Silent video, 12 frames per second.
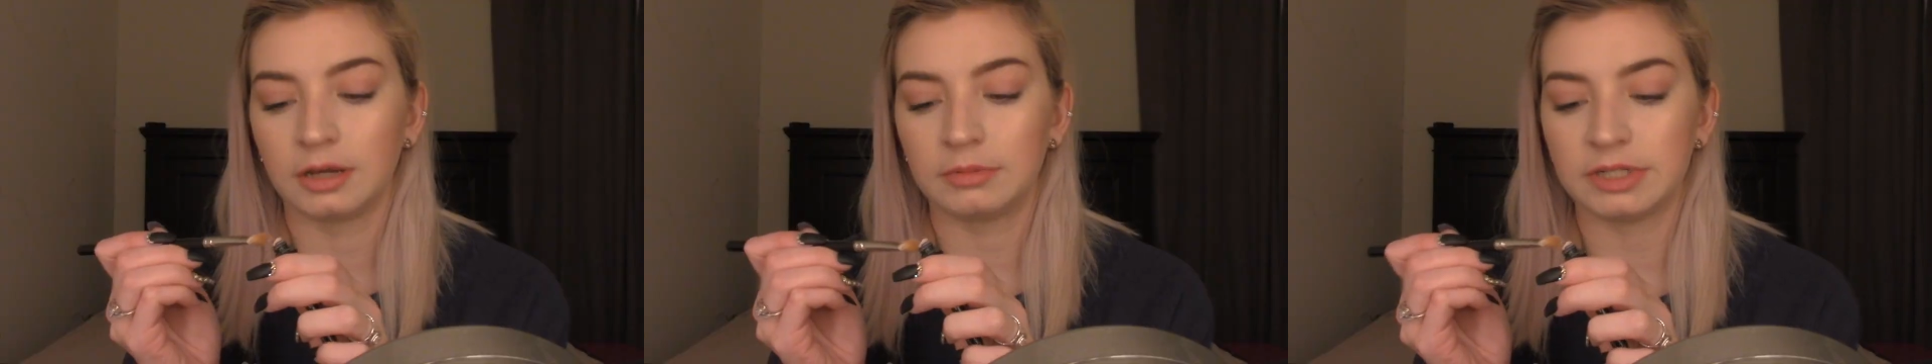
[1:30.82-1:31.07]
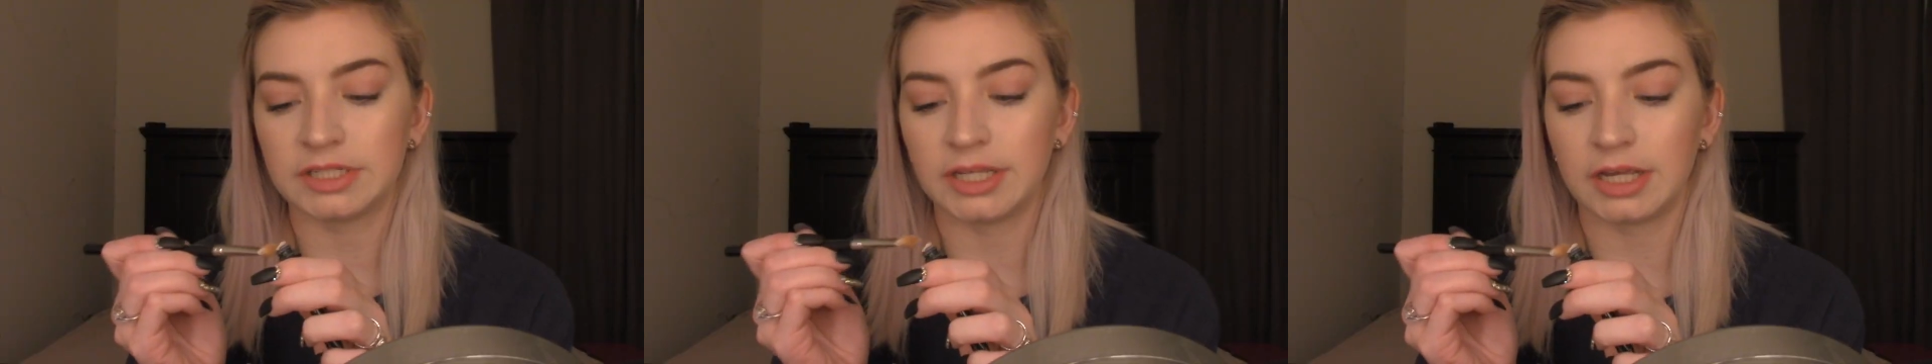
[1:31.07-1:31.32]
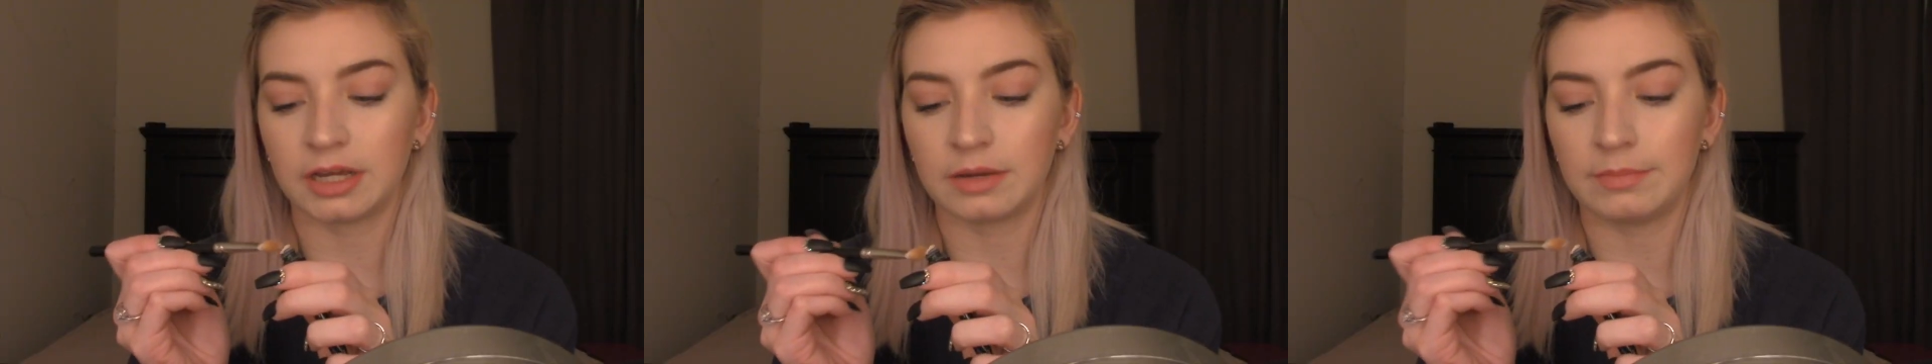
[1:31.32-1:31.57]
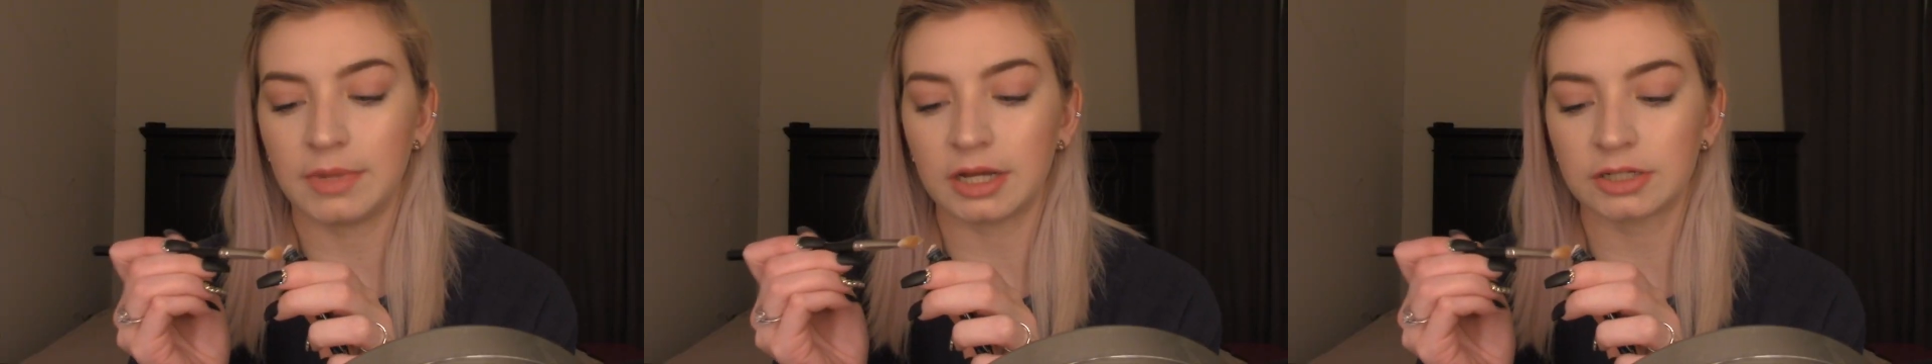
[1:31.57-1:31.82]
I'm going to take a
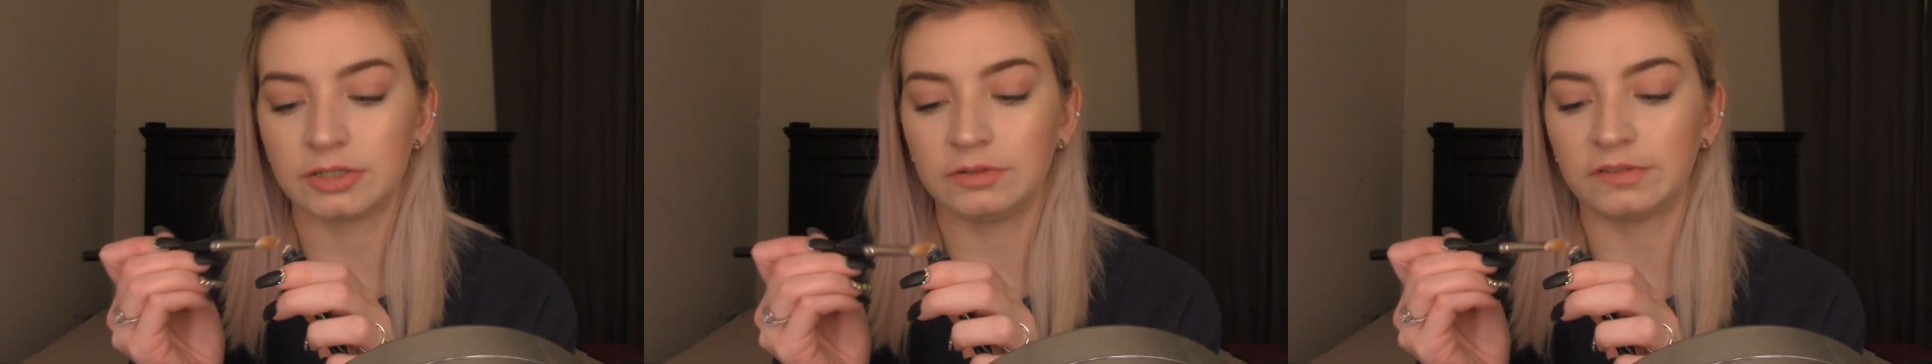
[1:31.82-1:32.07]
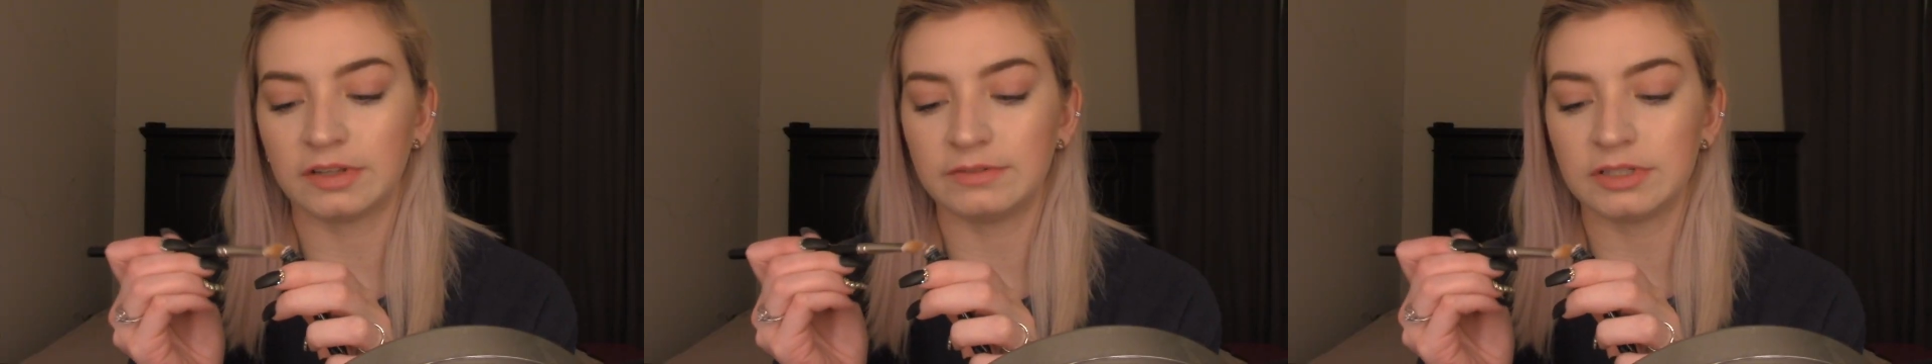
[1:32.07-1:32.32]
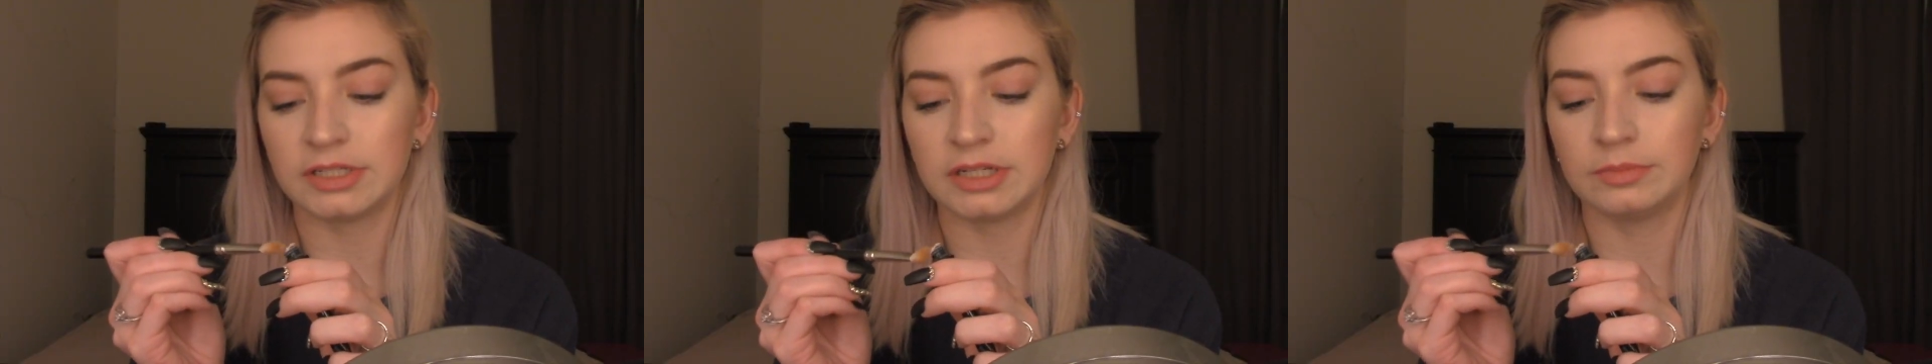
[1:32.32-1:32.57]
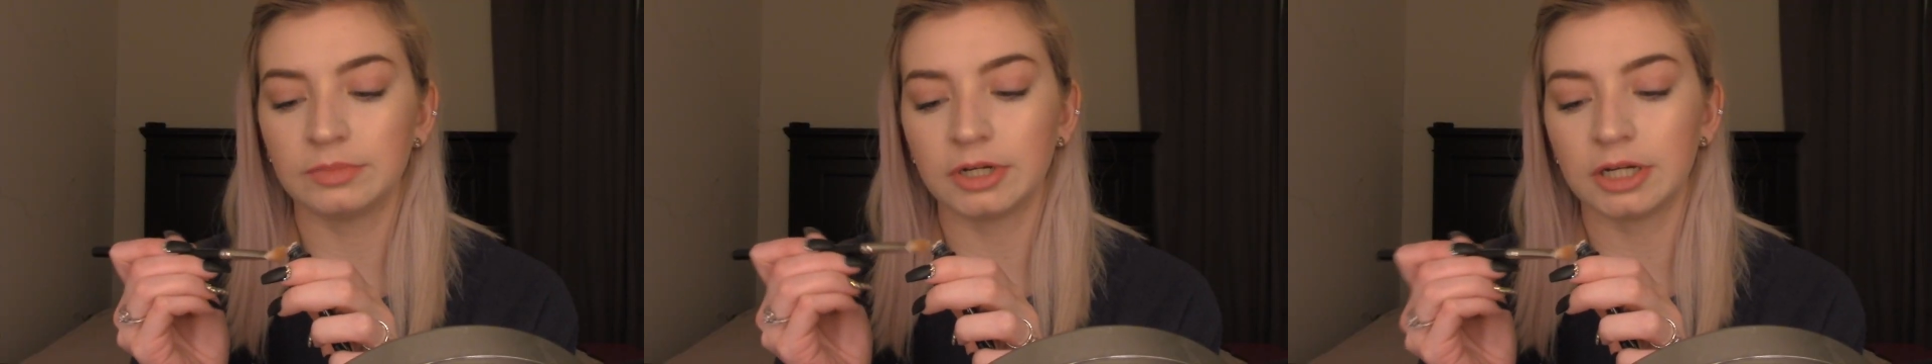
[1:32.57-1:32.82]
MAC
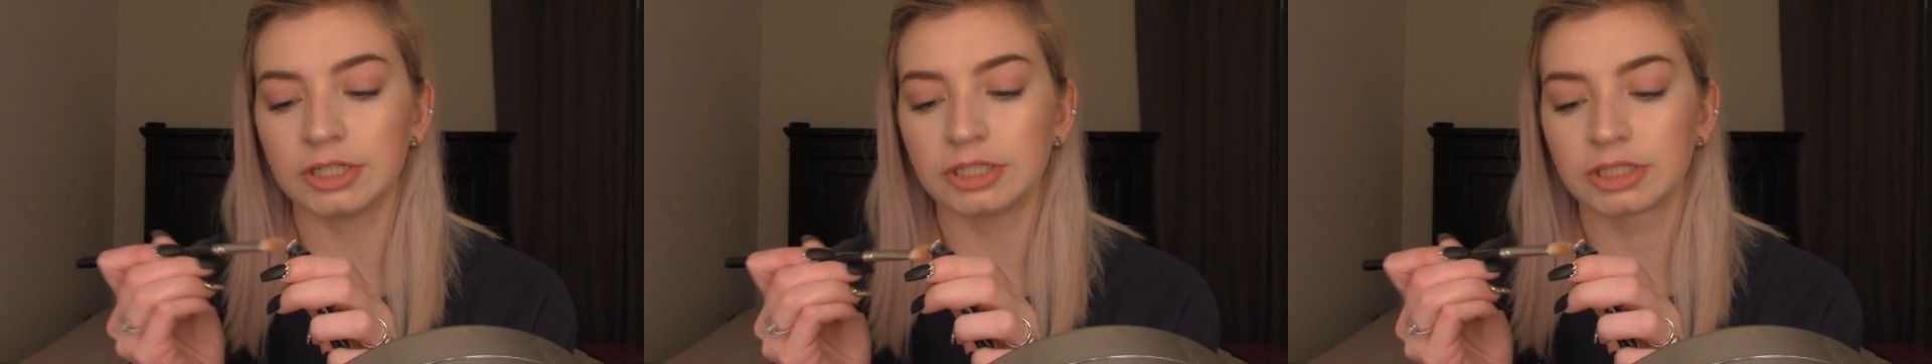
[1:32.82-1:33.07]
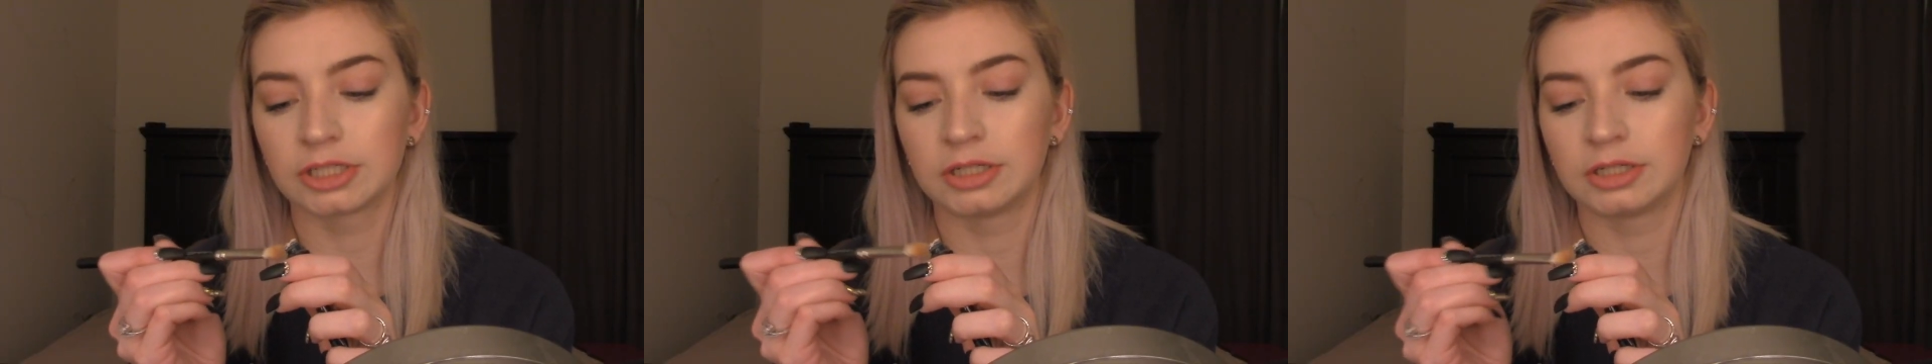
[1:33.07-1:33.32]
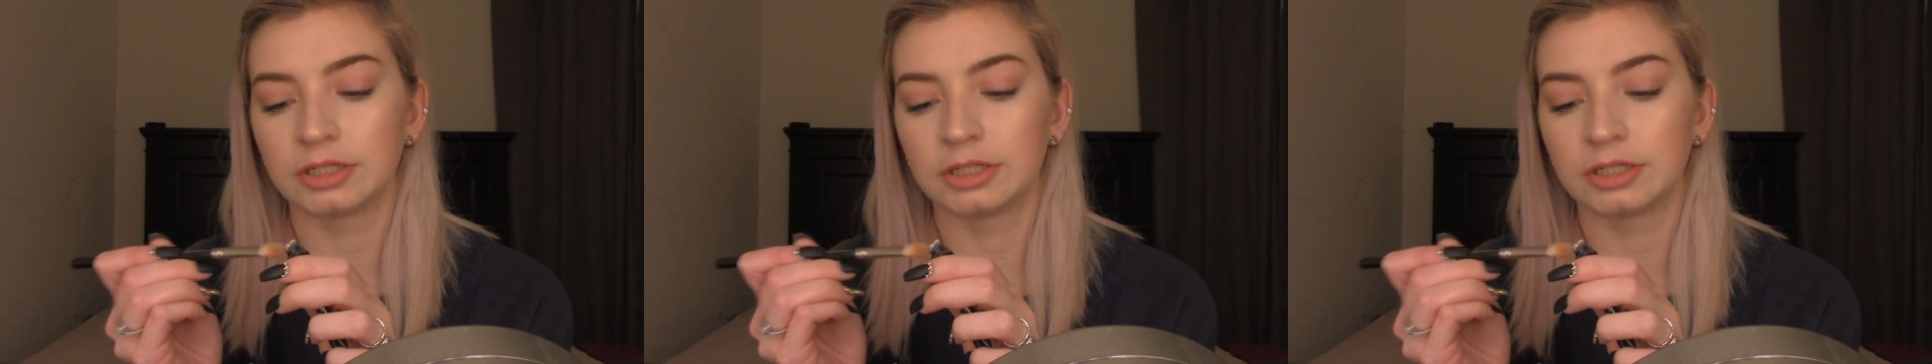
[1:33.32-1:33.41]
217 brush